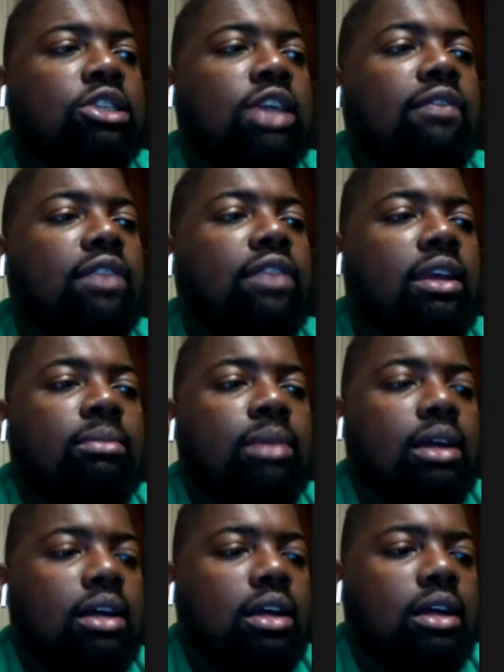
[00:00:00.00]
drafting him
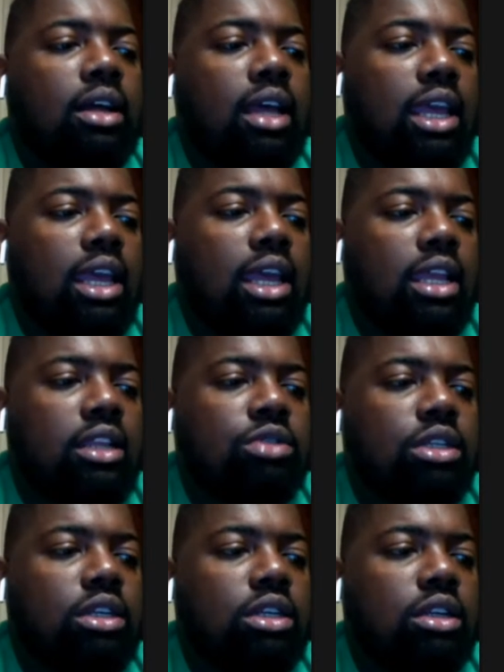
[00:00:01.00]
ahead of
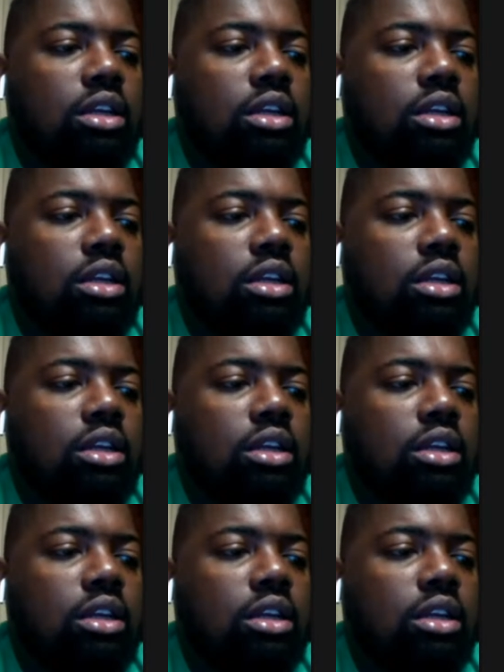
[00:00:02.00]
Judy.